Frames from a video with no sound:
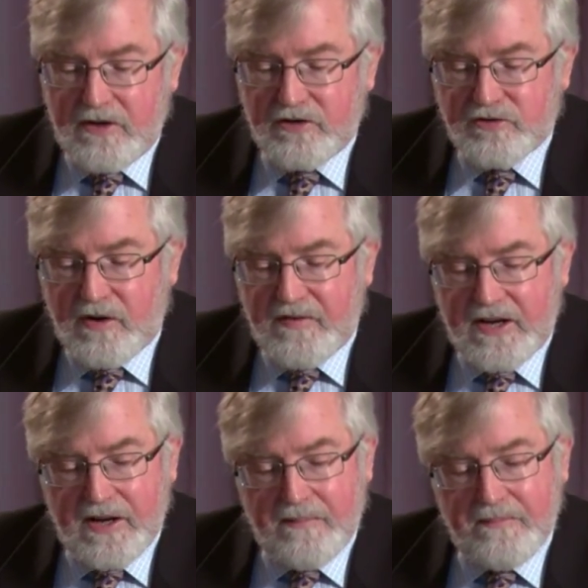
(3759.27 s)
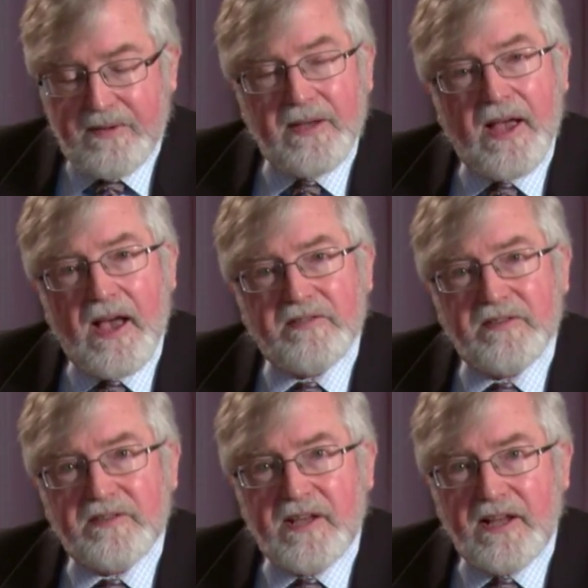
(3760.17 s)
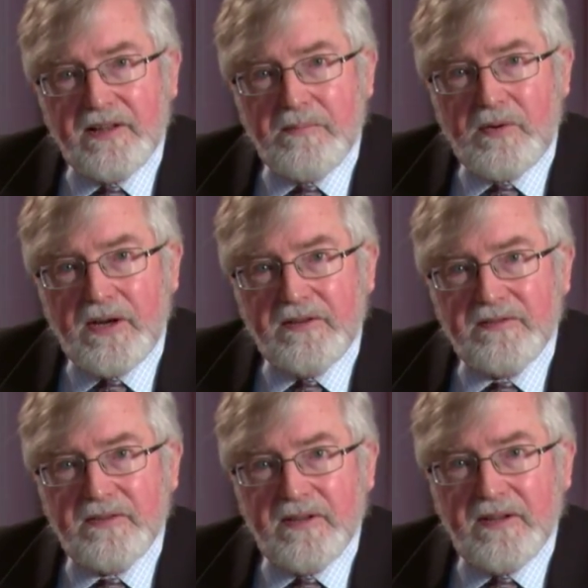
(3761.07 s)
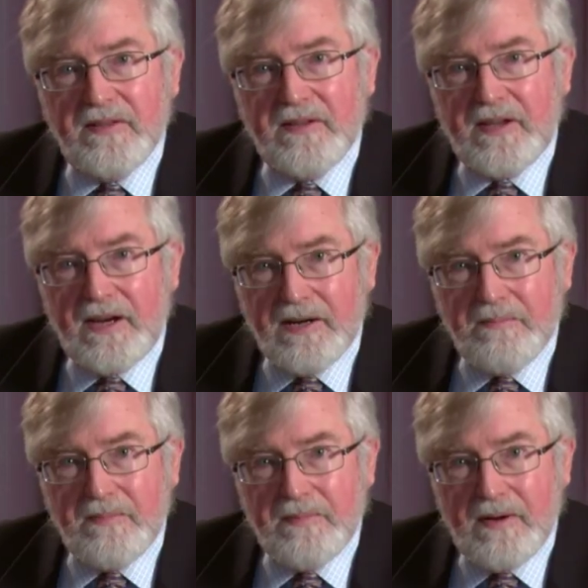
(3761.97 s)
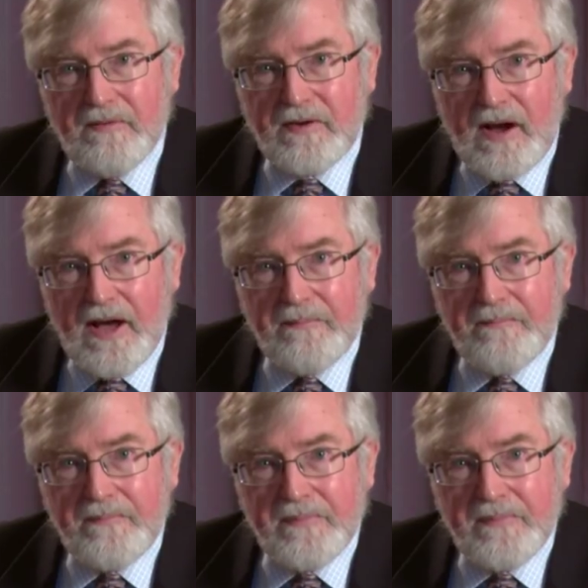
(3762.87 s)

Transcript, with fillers: serving him as his kingly priest in the kingdom of God.